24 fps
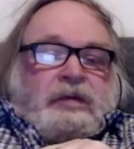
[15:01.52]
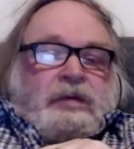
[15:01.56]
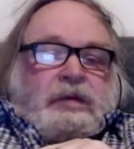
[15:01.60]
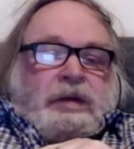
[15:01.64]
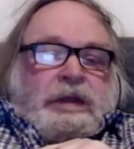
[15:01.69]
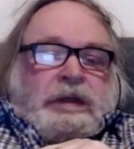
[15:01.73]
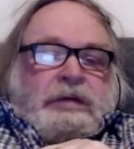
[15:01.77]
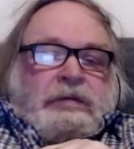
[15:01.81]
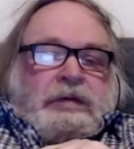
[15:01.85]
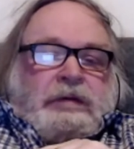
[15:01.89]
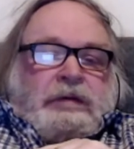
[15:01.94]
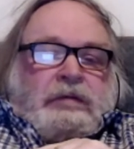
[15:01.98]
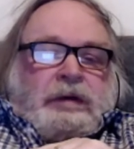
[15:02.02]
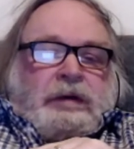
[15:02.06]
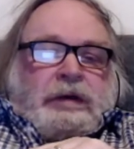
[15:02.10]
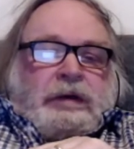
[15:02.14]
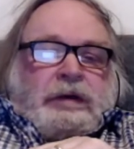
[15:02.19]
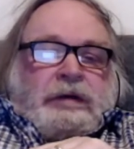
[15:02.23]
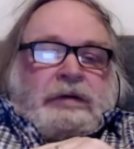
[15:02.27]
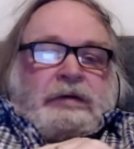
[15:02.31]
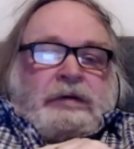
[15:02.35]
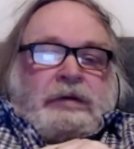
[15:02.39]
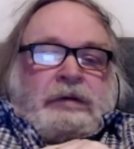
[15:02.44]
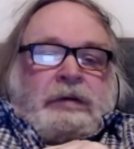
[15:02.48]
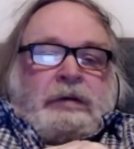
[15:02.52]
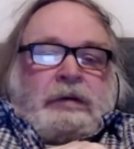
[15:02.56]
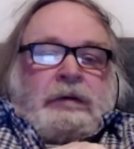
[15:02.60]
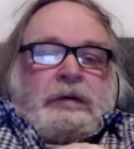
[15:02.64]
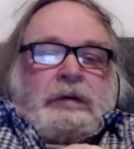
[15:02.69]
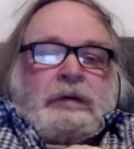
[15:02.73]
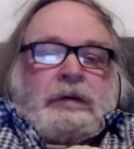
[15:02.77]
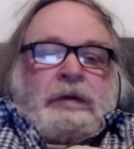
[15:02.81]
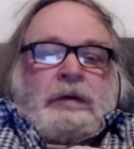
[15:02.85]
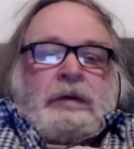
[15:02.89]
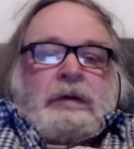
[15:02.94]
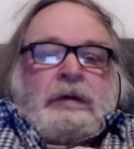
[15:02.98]
for all they were worth,
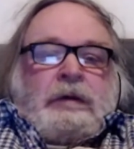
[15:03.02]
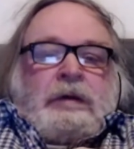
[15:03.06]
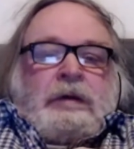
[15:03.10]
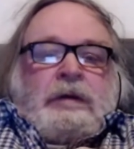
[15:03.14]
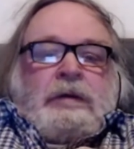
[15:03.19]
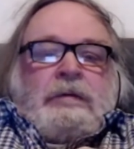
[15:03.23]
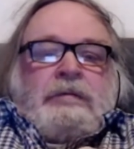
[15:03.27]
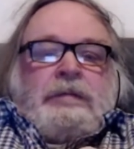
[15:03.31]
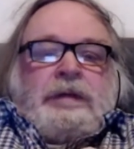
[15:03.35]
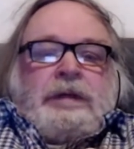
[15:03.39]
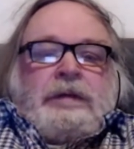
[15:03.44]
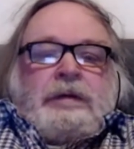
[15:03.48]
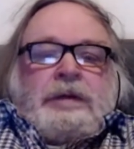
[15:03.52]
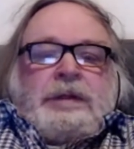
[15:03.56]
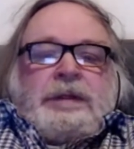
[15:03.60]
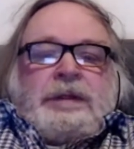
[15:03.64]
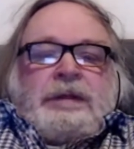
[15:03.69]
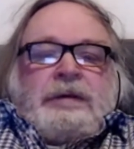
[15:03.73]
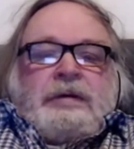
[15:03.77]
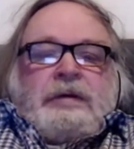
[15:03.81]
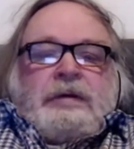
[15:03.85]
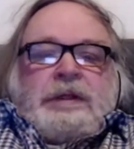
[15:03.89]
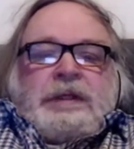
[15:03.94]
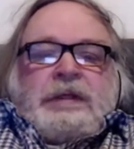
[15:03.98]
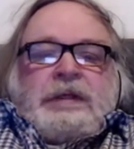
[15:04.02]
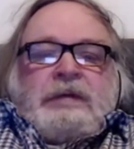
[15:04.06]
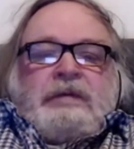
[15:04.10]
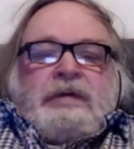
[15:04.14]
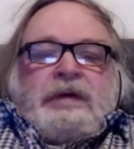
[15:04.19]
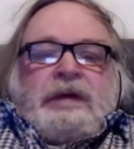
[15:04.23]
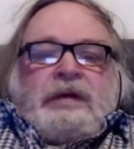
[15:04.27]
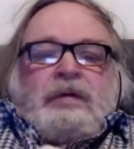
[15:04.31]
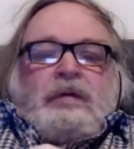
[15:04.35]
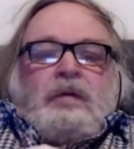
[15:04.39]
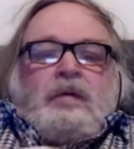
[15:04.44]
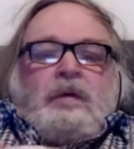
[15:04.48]
because
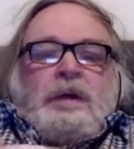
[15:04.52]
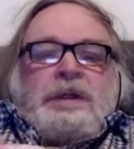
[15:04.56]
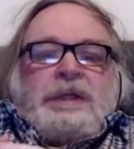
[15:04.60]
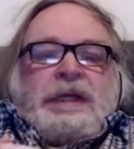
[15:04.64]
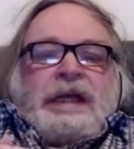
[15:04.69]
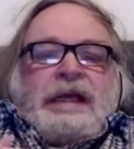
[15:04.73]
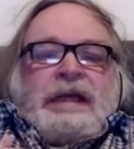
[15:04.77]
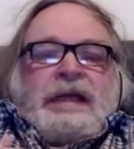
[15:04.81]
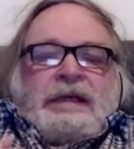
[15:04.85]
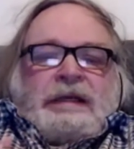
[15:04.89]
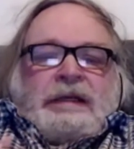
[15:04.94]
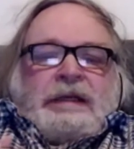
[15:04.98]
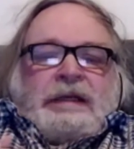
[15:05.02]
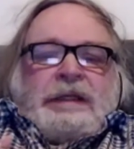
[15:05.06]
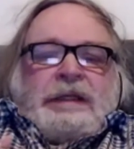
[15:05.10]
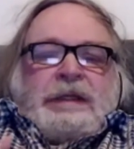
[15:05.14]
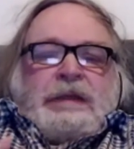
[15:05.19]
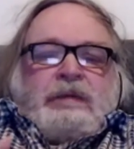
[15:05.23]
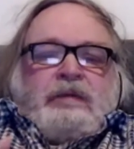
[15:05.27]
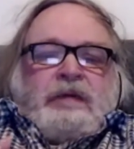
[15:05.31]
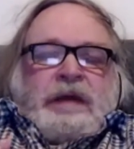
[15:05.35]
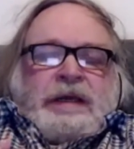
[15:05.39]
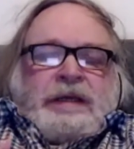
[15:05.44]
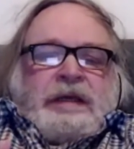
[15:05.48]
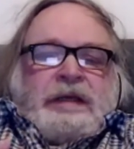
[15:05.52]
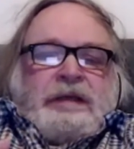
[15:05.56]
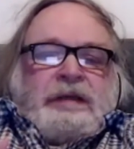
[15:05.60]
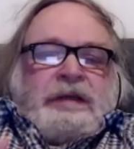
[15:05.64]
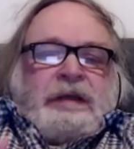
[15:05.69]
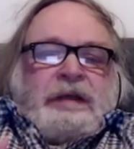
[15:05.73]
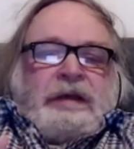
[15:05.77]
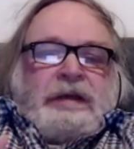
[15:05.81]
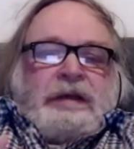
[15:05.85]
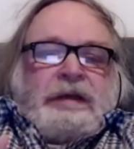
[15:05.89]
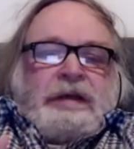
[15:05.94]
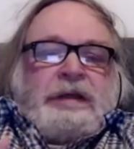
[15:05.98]
Theosophy always has
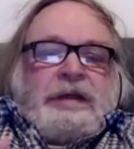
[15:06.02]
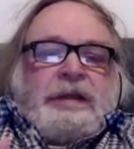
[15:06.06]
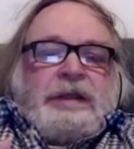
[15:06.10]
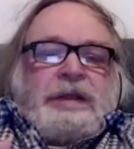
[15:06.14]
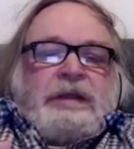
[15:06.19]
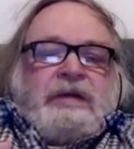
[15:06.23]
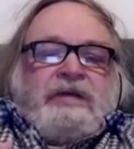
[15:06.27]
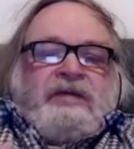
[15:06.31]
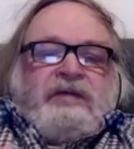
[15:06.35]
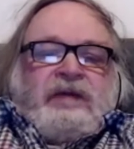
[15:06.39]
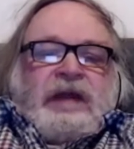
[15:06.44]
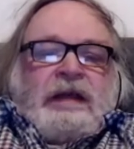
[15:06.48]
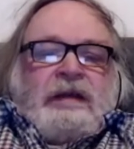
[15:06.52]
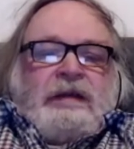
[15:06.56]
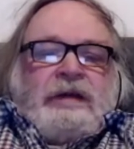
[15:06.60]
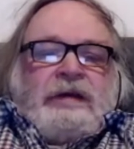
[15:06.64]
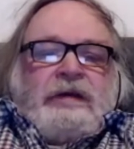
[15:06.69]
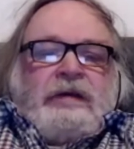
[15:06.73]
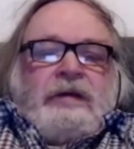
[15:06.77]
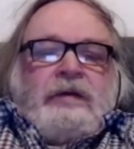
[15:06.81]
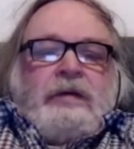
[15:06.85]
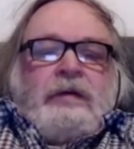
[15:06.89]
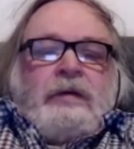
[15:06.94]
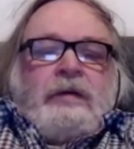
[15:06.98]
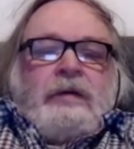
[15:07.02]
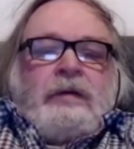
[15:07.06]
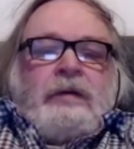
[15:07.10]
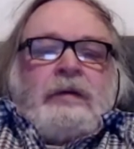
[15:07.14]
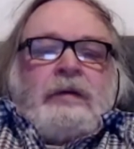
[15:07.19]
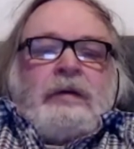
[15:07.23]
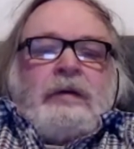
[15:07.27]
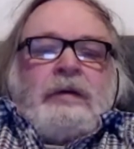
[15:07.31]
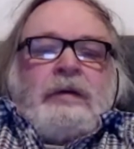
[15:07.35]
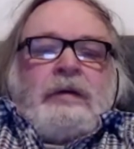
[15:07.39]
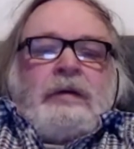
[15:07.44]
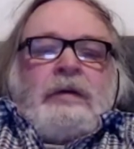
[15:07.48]
recognized the value
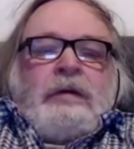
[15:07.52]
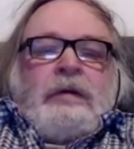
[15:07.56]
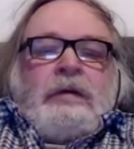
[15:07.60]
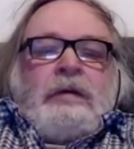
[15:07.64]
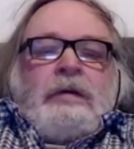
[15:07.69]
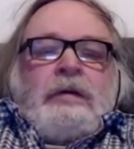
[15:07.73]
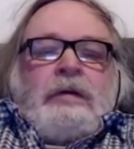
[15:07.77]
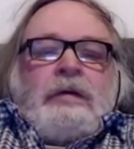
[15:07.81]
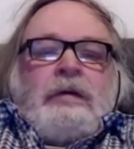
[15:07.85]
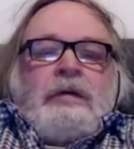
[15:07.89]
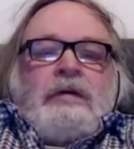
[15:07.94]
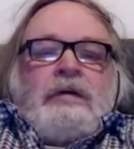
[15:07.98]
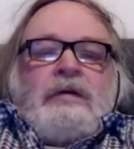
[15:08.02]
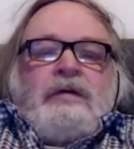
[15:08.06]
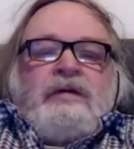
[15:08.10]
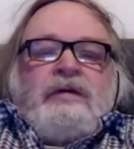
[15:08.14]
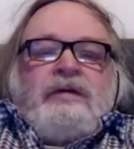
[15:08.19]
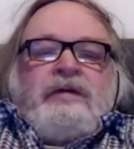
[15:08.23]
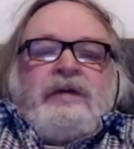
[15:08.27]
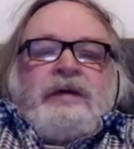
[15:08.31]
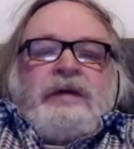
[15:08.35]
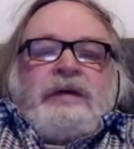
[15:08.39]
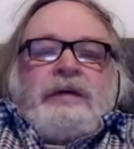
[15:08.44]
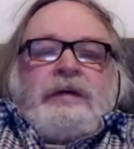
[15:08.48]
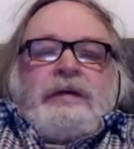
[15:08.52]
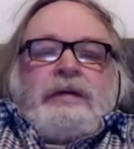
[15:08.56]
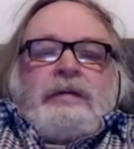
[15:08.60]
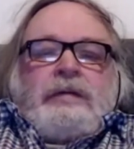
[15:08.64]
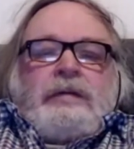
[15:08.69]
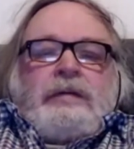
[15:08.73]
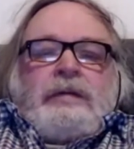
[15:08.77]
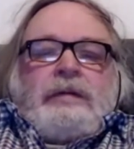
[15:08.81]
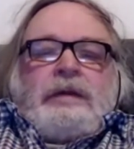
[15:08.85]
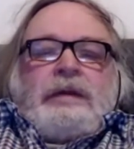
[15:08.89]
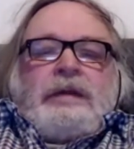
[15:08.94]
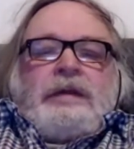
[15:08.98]
of
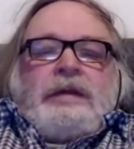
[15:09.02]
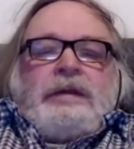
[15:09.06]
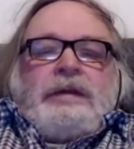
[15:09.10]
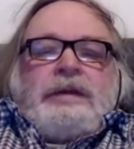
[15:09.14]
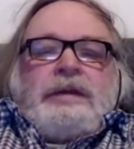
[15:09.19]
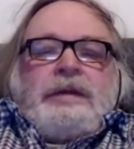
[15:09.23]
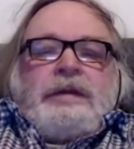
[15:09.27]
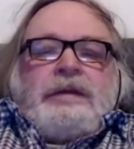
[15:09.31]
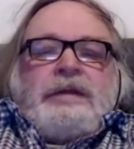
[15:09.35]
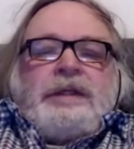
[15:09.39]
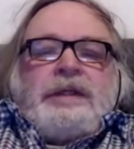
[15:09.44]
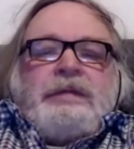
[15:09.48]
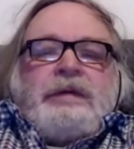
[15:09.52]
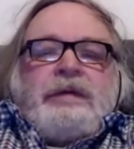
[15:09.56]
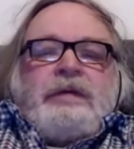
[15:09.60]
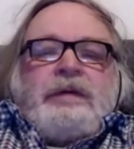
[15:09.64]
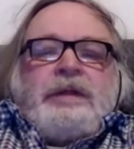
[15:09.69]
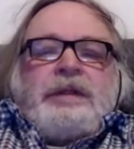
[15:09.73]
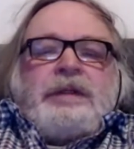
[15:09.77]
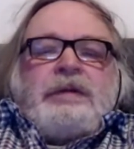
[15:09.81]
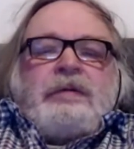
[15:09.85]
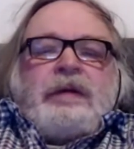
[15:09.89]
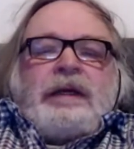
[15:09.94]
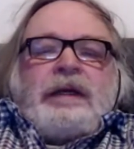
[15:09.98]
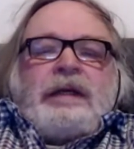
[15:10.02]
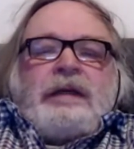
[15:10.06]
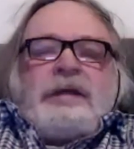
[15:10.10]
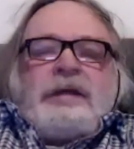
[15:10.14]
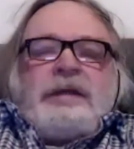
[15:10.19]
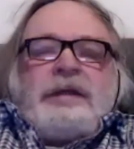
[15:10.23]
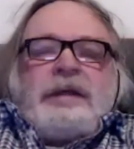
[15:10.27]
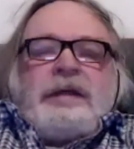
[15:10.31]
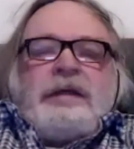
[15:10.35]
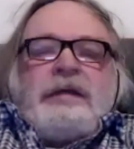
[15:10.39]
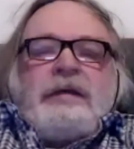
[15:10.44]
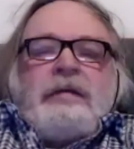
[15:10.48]
Indian
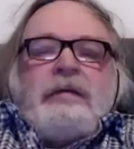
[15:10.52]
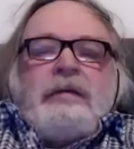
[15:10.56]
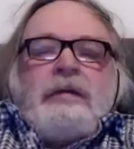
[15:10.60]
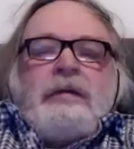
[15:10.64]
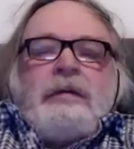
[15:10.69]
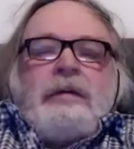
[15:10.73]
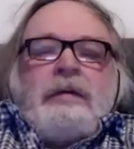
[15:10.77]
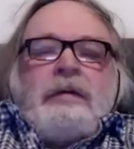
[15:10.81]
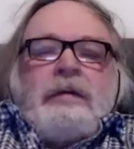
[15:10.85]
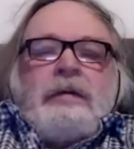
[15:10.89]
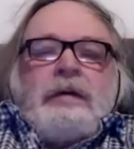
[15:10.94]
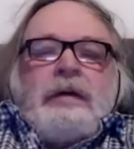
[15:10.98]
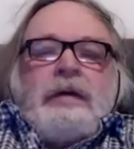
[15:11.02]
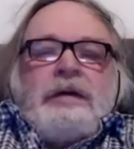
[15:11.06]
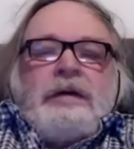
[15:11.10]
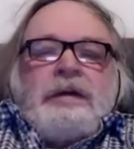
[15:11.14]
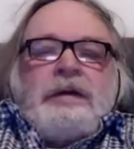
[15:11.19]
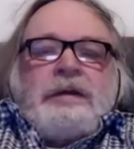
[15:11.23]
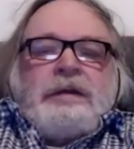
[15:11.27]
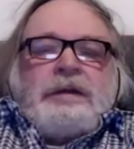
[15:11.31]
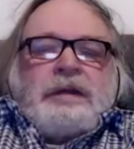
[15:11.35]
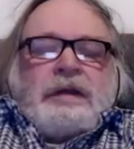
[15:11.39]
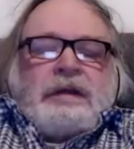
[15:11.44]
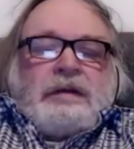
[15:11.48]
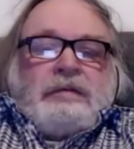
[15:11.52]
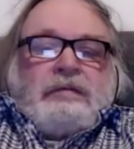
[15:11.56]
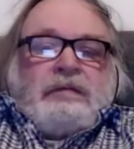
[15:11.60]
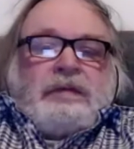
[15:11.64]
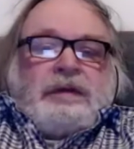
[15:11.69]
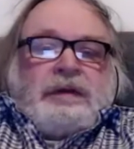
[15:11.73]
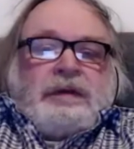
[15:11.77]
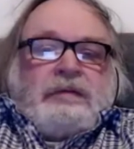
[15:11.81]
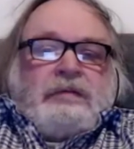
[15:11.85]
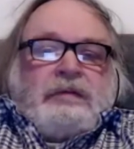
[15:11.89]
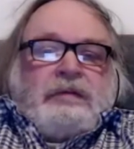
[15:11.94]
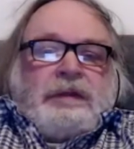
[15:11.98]
spirituality at a
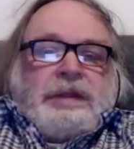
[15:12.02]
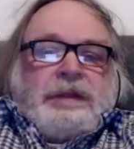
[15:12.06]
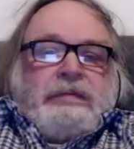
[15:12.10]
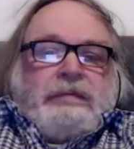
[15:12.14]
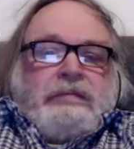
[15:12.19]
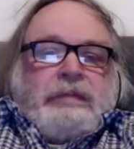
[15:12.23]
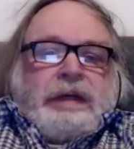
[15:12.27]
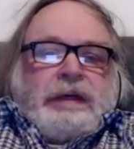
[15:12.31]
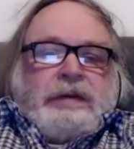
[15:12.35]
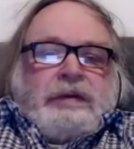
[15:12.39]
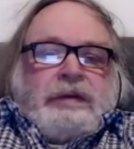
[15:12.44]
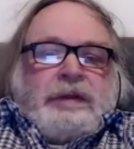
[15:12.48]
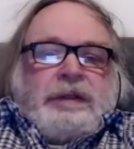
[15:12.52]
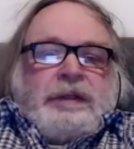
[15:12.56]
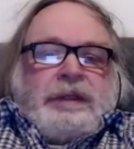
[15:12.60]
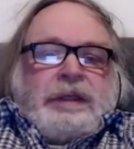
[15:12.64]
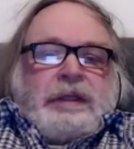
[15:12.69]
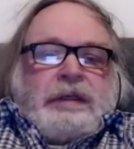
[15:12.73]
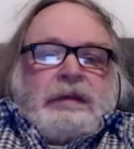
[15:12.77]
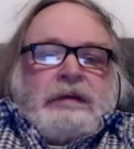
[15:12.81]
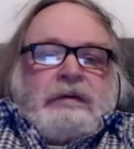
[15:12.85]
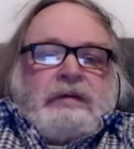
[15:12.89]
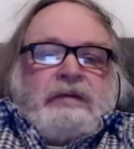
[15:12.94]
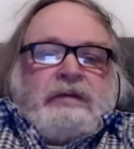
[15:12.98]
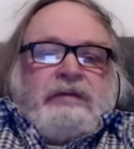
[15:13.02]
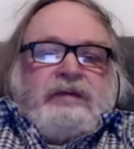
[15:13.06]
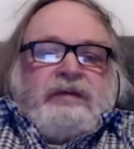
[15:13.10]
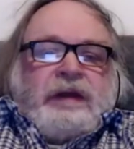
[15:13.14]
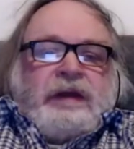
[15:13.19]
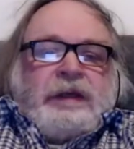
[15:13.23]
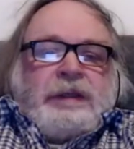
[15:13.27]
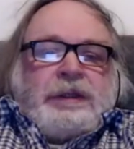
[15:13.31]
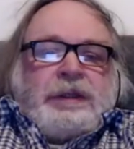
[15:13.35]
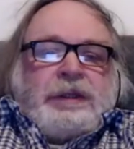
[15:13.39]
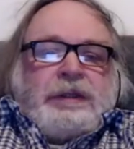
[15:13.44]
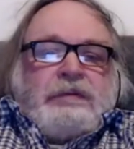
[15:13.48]
time when it was most
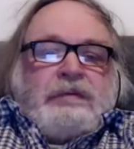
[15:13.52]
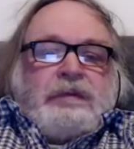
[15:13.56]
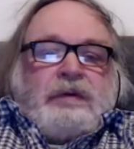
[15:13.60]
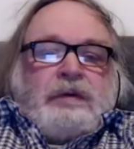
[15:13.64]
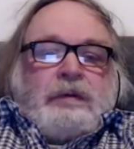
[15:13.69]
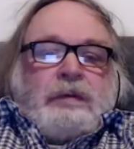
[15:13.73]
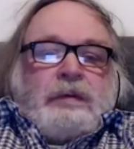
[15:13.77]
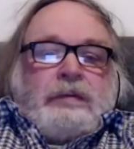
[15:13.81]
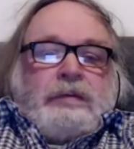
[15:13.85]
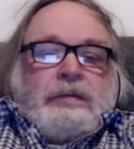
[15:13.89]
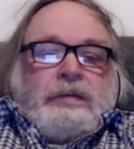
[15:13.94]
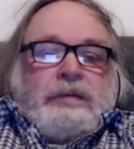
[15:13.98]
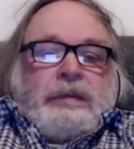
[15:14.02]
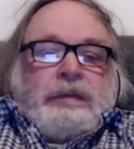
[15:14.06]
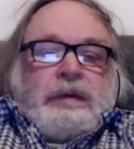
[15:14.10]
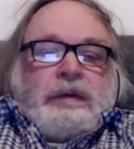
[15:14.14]
unfashionable.